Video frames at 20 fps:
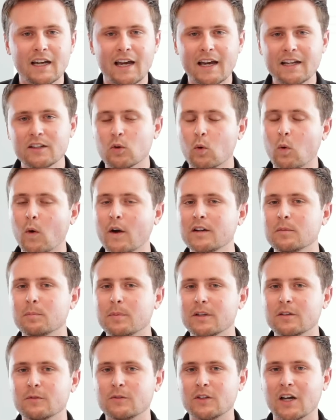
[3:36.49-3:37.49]
and quite a
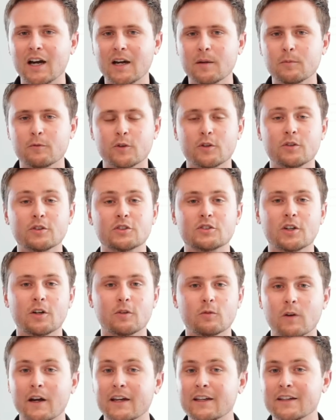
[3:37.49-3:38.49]
bit of time for you to start
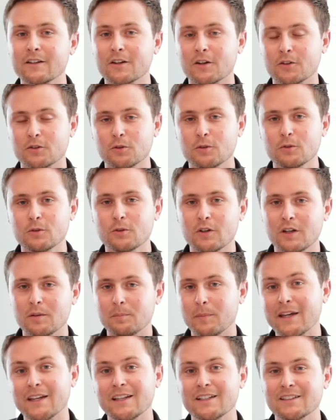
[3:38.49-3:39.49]
ranking on Google and
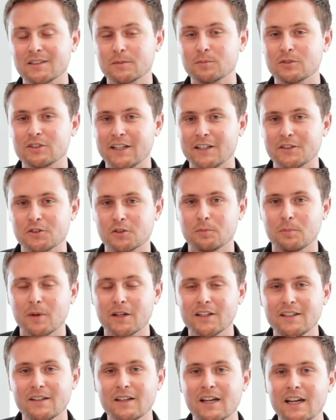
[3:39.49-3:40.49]
making substantial
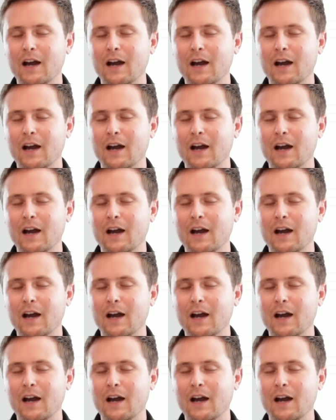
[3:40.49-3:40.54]
money.